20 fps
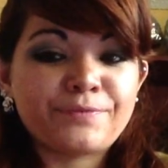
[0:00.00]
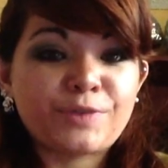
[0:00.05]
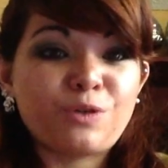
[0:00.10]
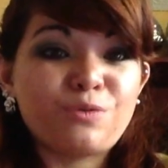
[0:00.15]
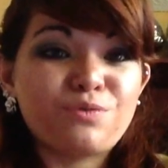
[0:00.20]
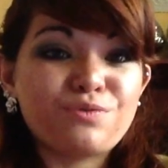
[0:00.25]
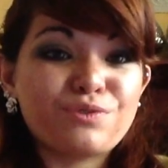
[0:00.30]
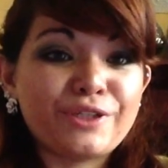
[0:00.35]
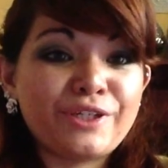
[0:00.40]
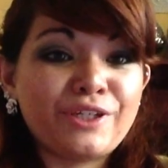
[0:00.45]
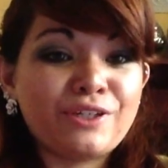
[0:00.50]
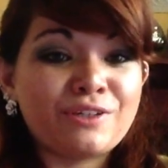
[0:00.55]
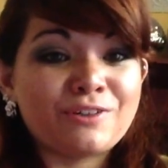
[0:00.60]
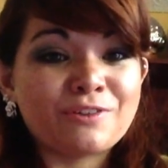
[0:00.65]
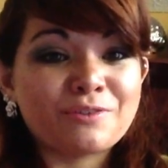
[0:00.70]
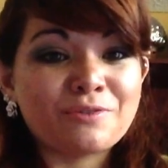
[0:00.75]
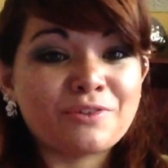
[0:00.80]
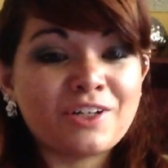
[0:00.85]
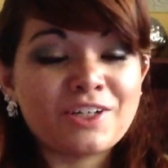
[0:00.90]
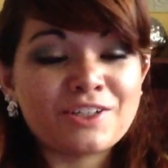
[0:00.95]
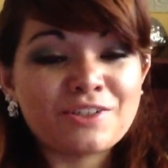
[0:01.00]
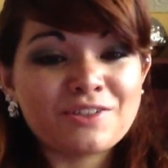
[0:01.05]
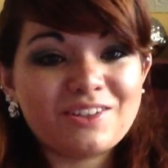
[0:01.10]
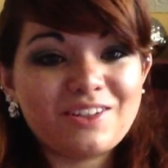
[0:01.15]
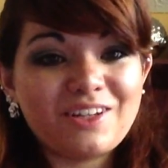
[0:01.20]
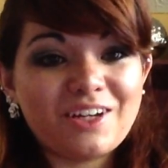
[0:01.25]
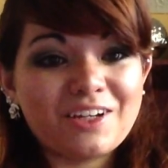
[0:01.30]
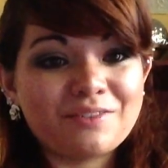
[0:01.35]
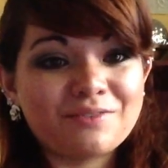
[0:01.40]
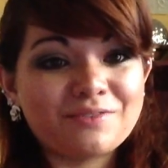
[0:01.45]
hopefully own a
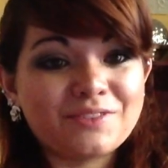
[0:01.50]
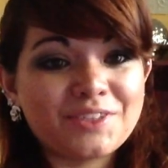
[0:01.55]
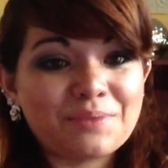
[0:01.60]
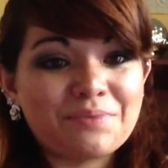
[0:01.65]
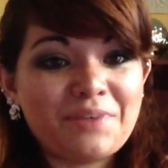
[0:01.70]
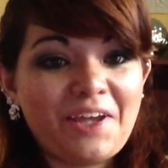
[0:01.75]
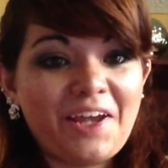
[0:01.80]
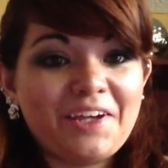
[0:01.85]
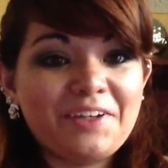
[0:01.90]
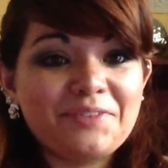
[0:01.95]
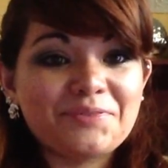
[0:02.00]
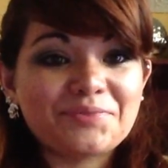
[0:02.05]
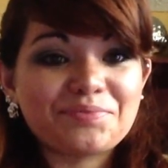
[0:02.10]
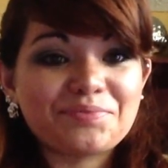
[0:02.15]
salon someday.